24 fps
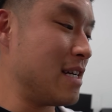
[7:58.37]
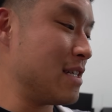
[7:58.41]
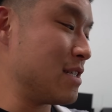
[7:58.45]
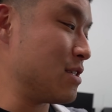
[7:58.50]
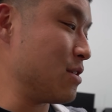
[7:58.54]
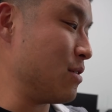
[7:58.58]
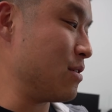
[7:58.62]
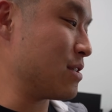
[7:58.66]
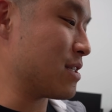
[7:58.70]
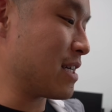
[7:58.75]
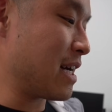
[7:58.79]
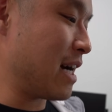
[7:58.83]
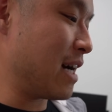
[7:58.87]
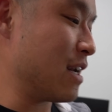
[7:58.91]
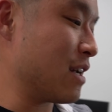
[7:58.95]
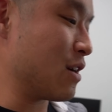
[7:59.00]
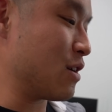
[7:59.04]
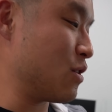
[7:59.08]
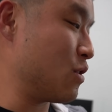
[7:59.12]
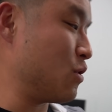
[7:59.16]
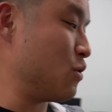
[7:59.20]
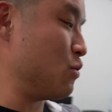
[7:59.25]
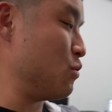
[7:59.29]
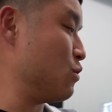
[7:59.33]
So it's kind of
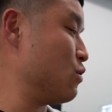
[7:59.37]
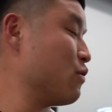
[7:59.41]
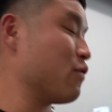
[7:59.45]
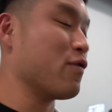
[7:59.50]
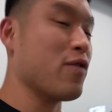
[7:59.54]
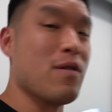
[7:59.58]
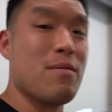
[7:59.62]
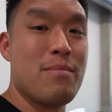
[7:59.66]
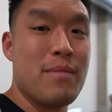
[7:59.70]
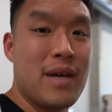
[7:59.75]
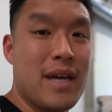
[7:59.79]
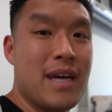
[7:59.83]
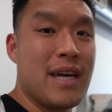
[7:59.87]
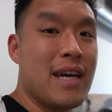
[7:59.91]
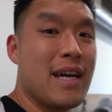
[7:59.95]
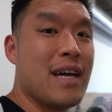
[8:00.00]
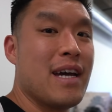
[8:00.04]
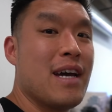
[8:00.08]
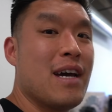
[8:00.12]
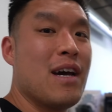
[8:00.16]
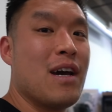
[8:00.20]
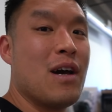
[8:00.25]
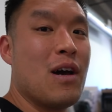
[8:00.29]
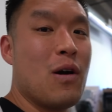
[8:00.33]
cool for me
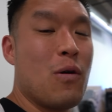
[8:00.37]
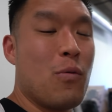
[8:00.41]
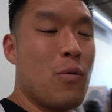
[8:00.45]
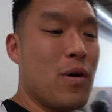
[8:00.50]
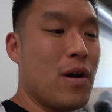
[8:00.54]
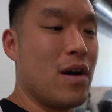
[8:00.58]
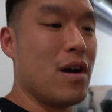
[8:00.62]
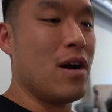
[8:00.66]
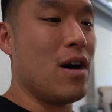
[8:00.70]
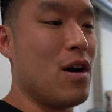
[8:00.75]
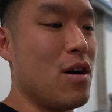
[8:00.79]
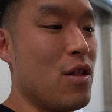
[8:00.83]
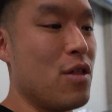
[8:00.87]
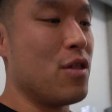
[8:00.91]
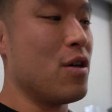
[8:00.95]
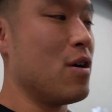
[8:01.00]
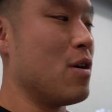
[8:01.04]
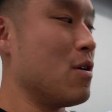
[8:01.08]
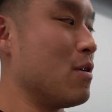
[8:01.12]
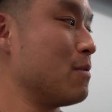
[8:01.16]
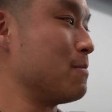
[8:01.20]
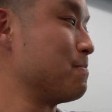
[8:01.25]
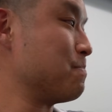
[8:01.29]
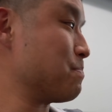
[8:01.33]
where
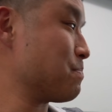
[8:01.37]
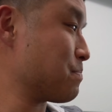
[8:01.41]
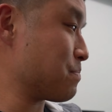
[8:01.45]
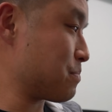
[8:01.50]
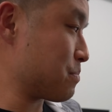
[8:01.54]
although